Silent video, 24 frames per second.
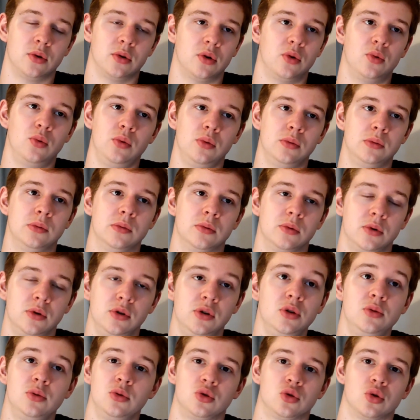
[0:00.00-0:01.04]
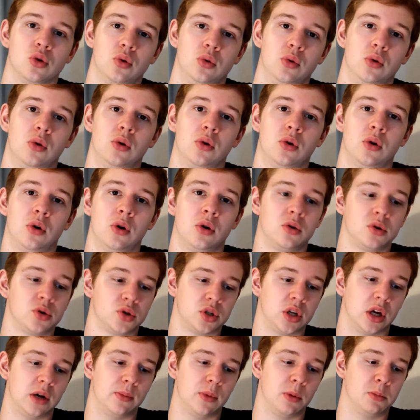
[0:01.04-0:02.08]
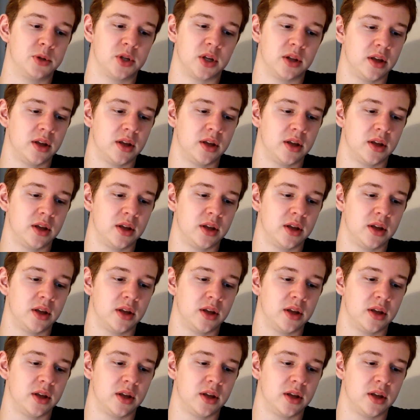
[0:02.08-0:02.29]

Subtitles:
all neutral or hostile mobs.